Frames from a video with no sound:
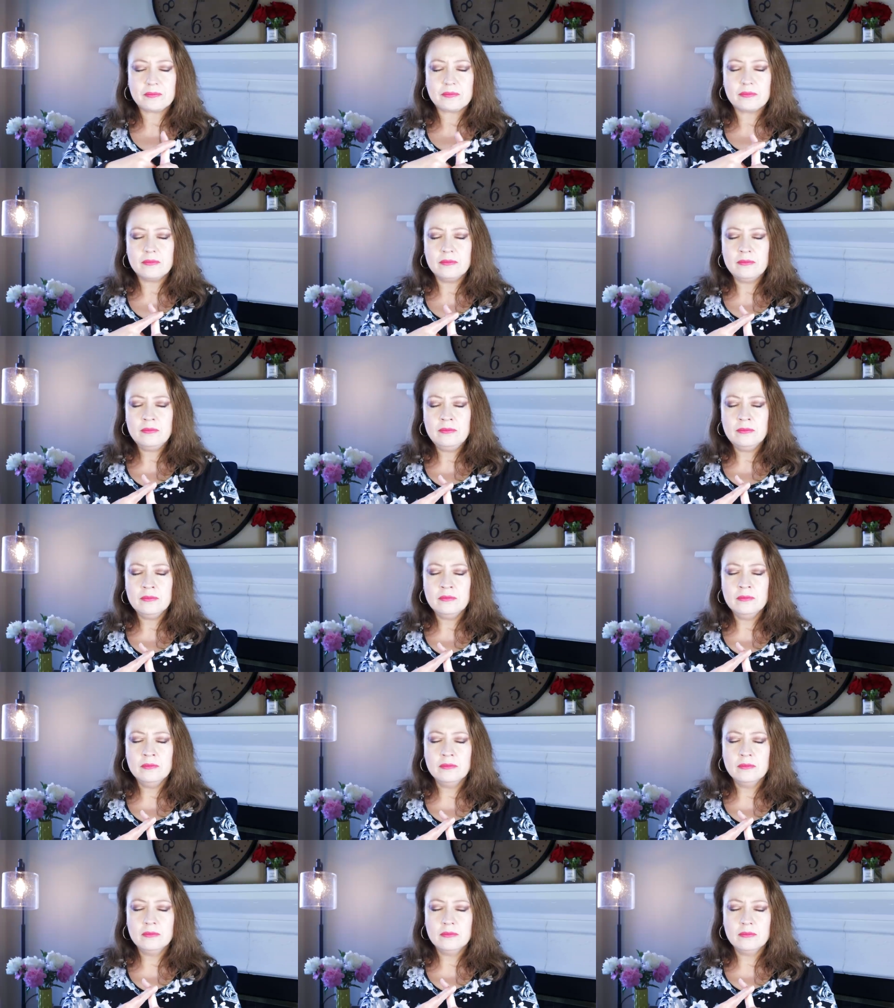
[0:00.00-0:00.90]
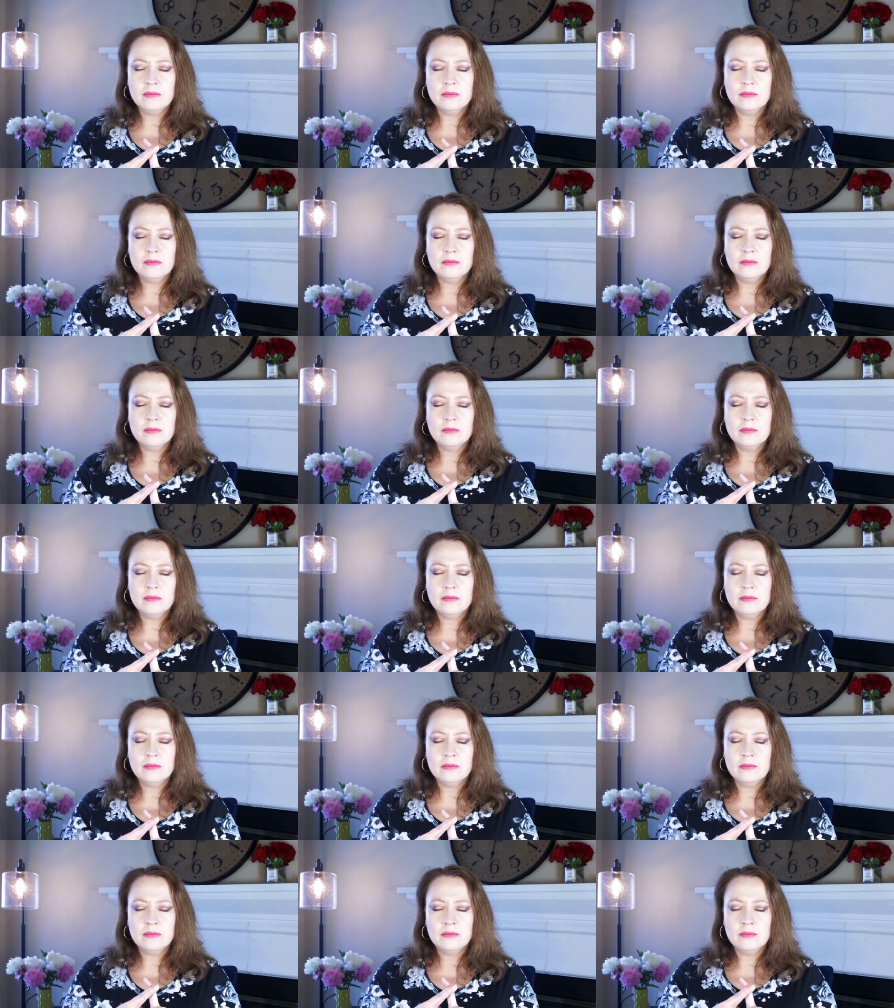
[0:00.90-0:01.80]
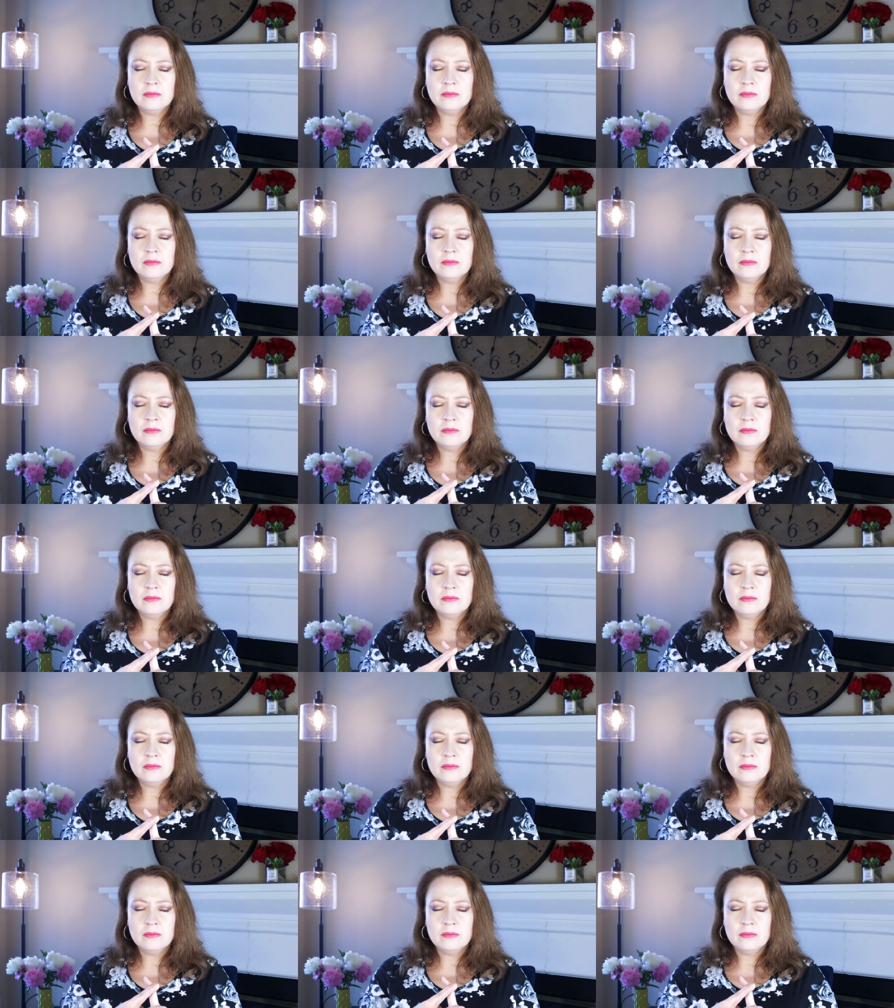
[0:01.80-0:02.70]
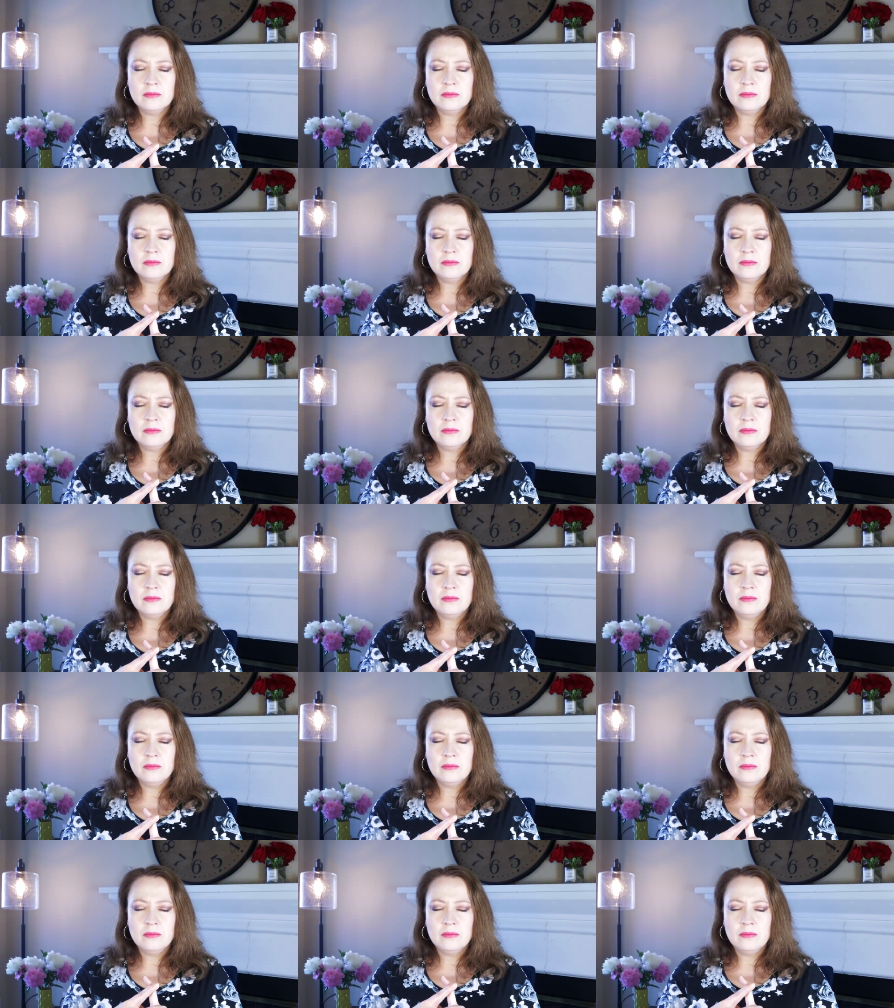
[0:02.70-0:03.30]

Nothing is said.